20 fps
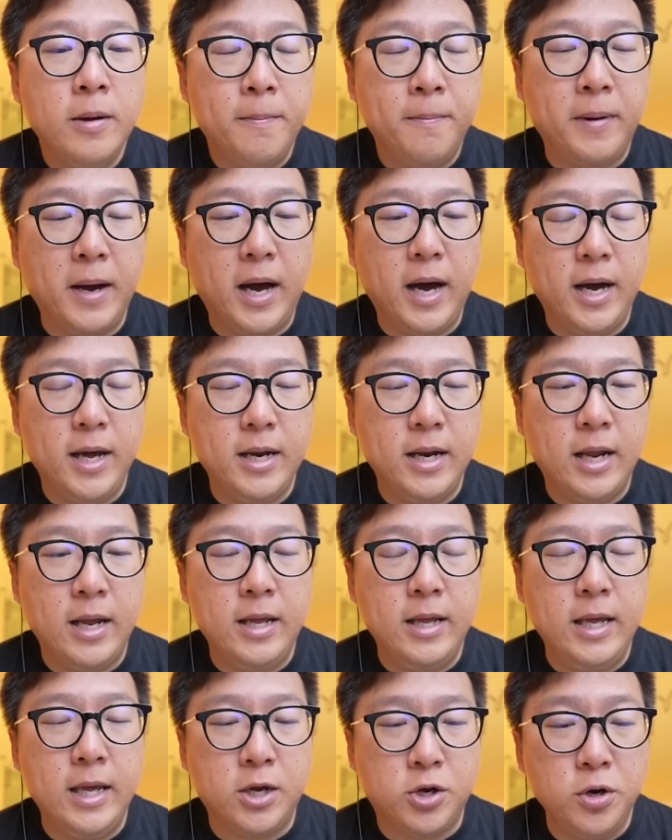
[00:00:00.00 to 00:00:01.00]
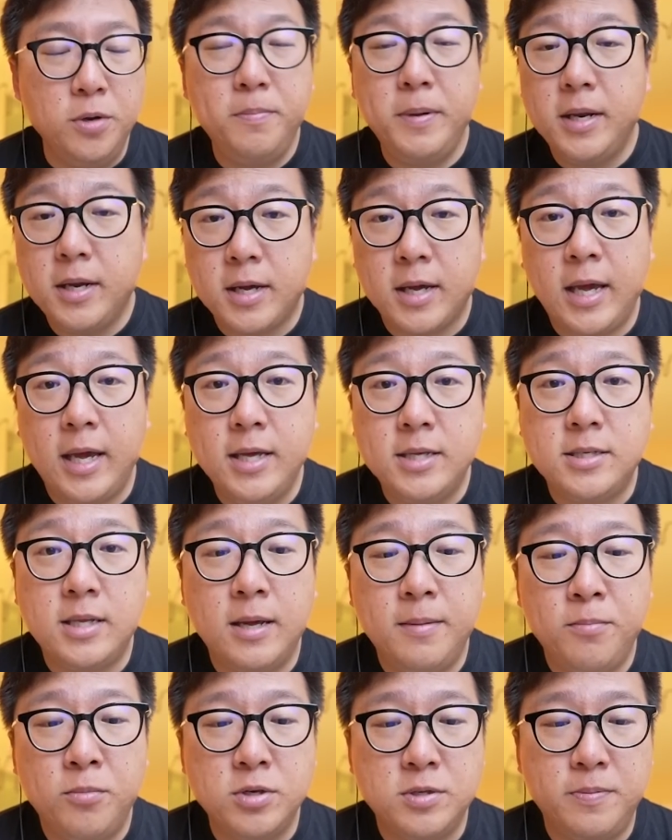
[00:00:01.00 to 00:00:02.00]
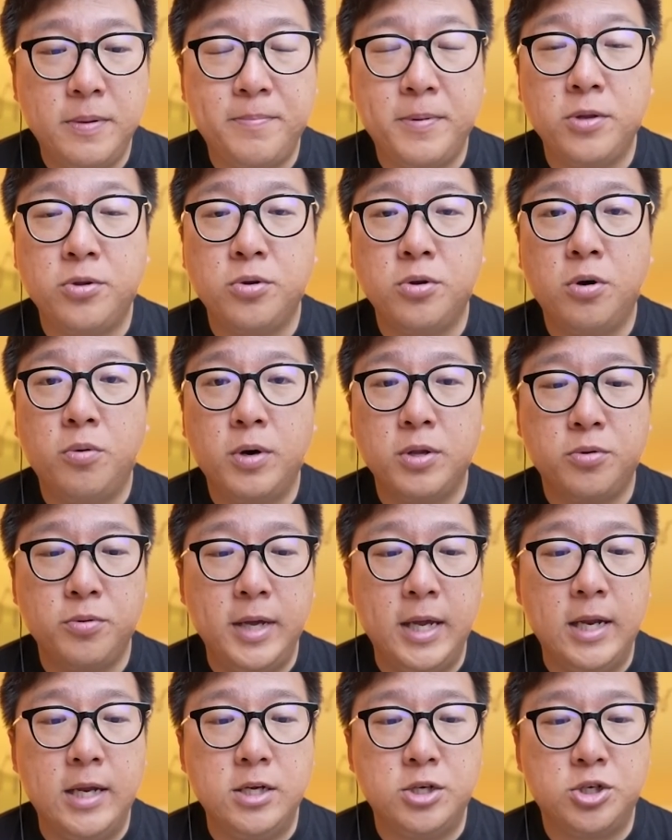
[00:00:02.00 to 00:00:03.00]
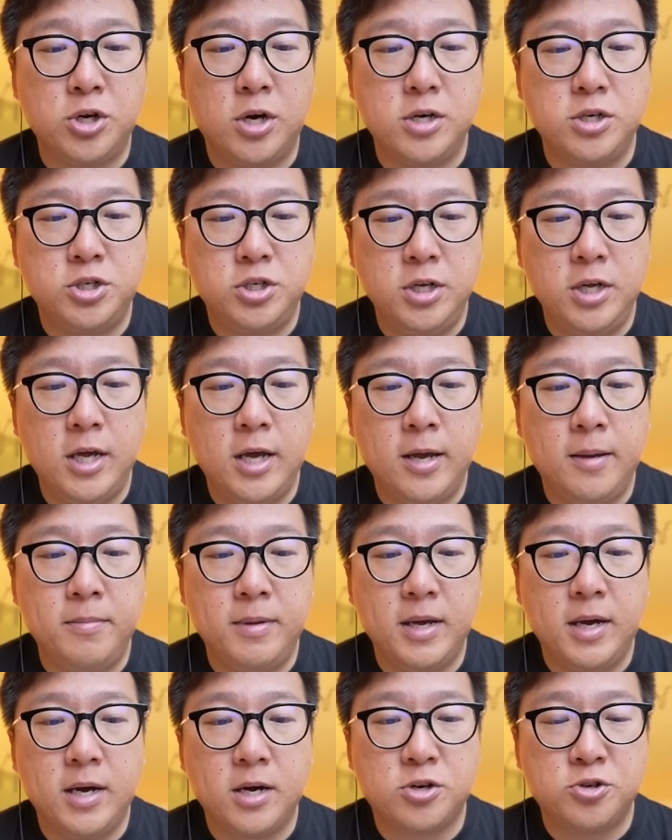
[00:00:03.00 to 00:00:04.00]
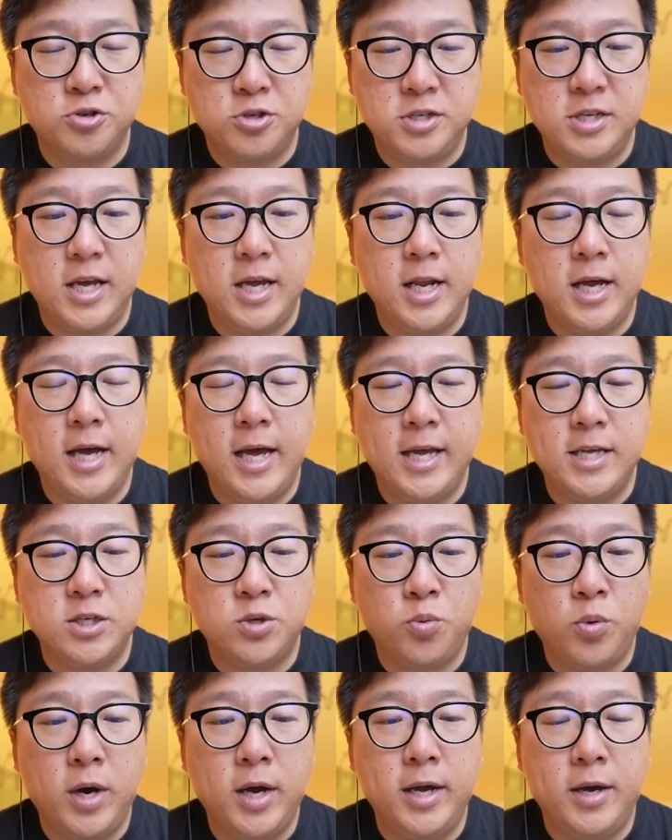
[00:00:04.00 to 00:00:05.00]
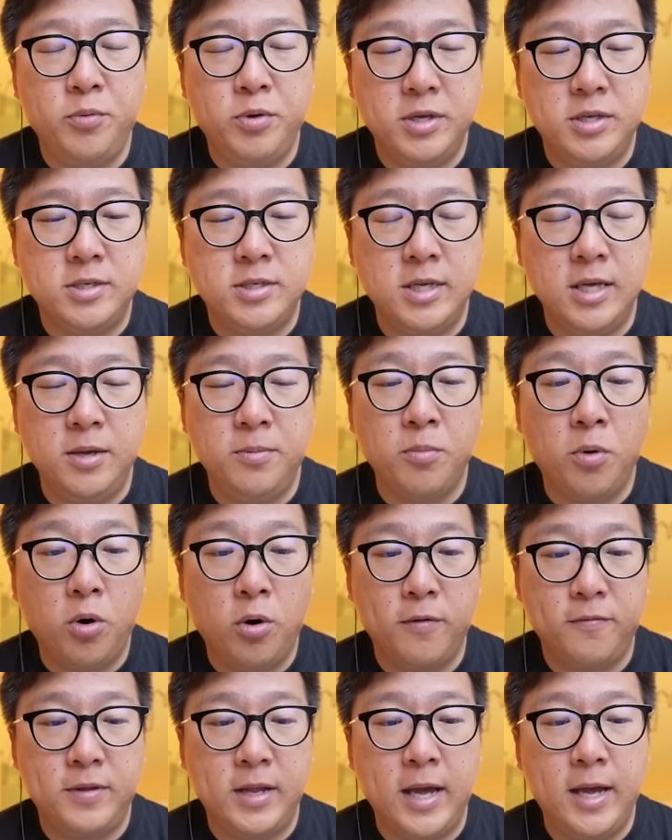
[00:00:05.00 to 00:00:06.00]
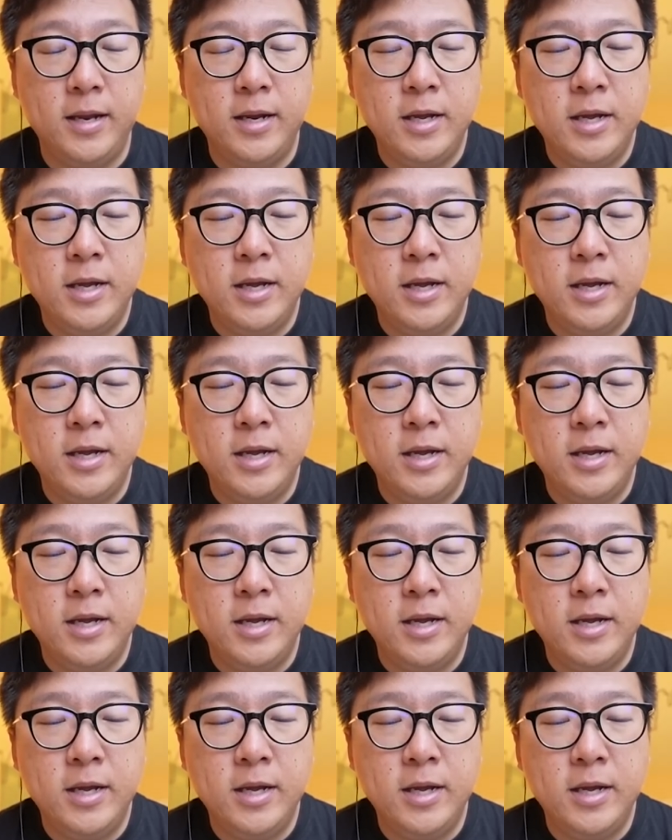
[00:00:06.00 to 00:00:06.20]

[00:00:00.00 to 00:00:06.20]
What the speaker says: But it could be the case that most people do not want to Elite Charge TM their Cresselia, hence why we see more of that.